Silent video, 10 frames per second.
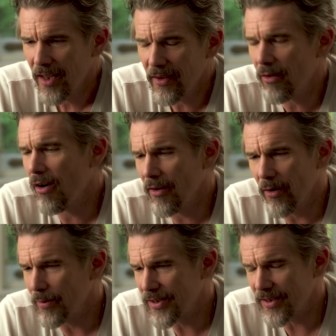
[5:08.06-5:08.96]
There are
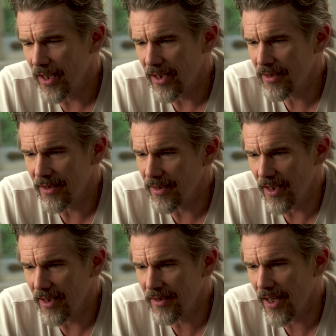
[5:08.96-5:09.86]
no mistakes,
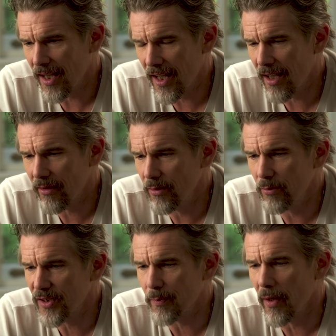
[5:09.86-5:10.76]
it's how you
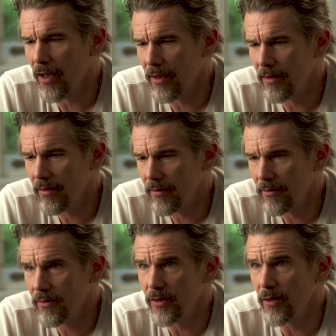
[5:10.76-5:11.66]
respond
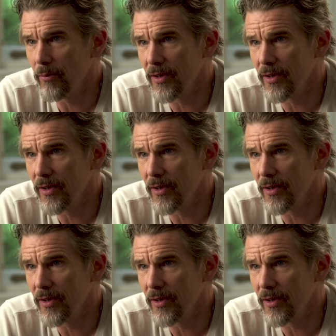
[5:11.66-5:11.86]
to your